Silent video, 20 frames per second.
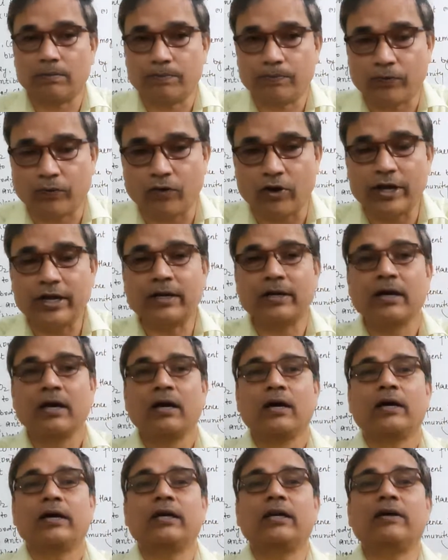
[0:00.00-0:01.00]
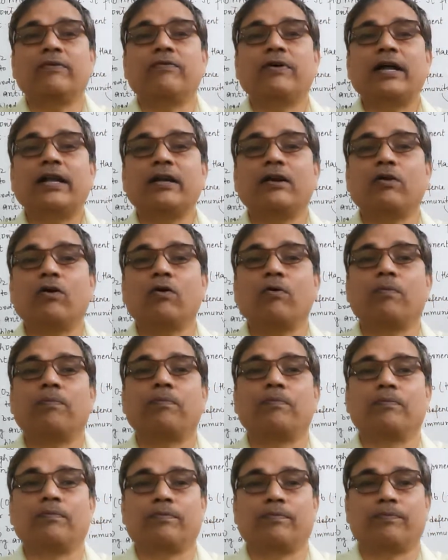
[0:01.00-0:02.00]
flowing in a very
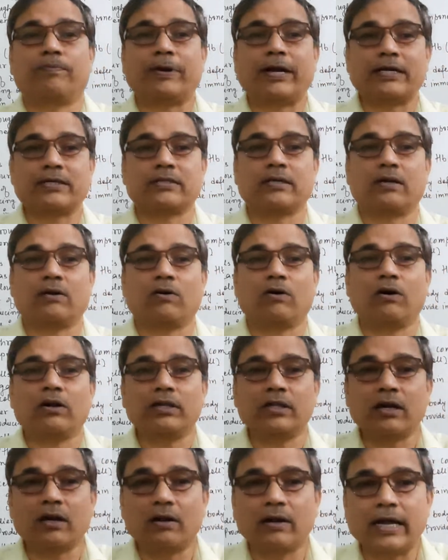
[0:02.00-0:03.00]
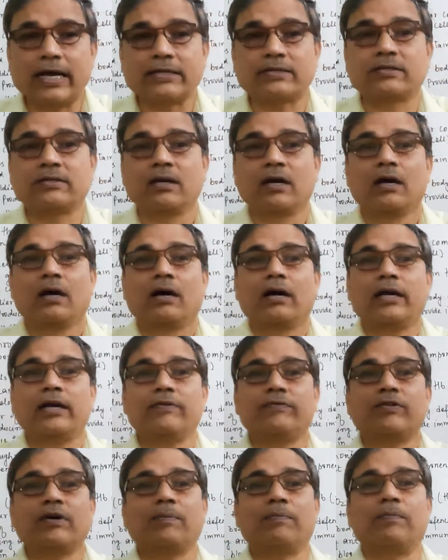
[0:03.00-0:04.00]
low pressure or the less.
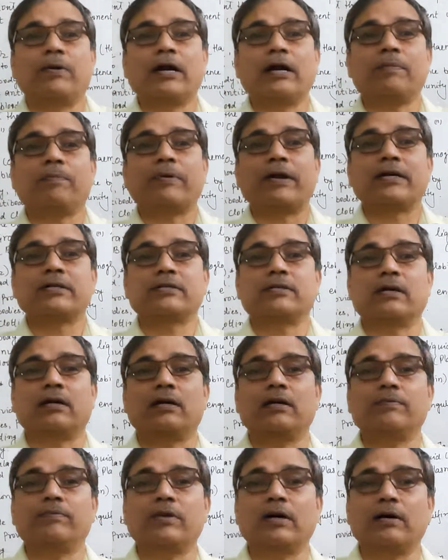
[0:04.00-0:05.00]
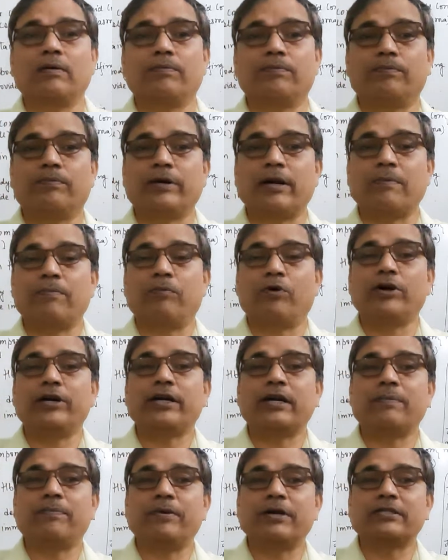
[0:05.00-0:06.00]
If the blood pressure, if the
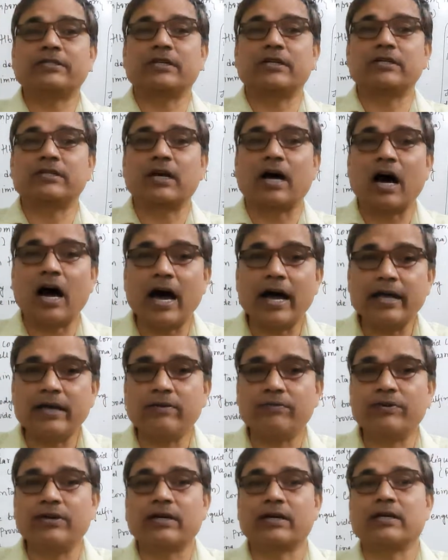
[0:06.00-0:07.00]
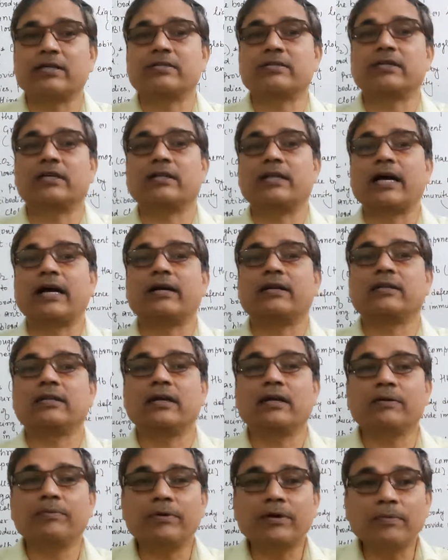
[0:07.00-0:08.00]
body temperature is high, we can say that
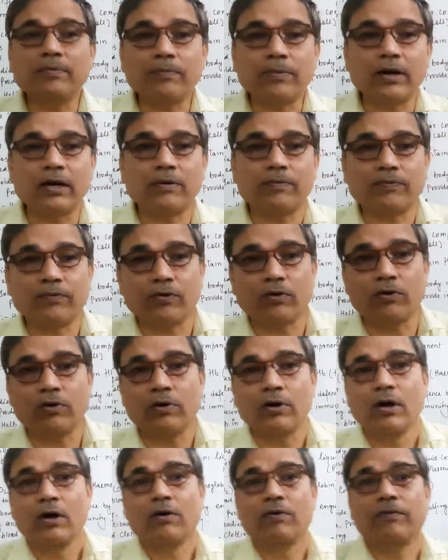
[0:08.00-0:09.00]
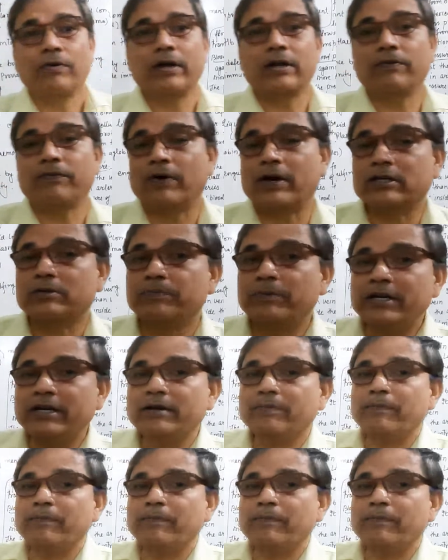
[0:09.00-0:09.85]
there will blood flow very fast. Means it